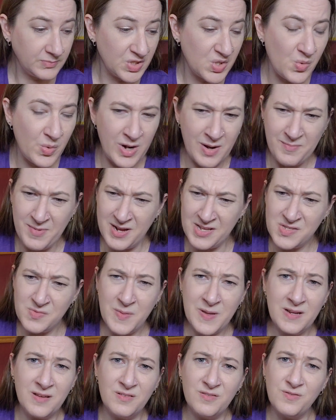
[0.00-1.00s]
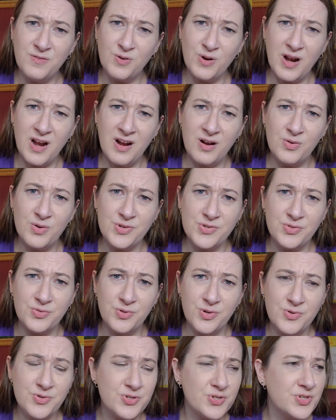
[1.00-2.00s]
when I'm not spending 4 hours
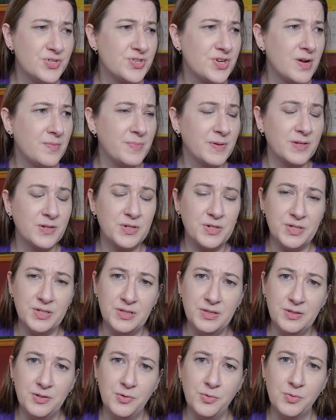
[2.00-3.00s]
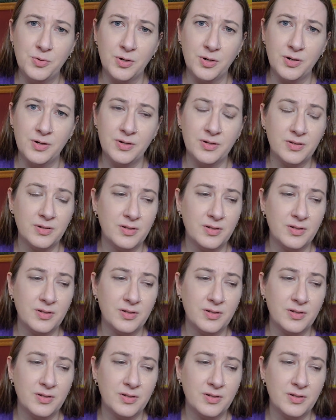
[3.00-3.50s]
grocery shopping, good Lord,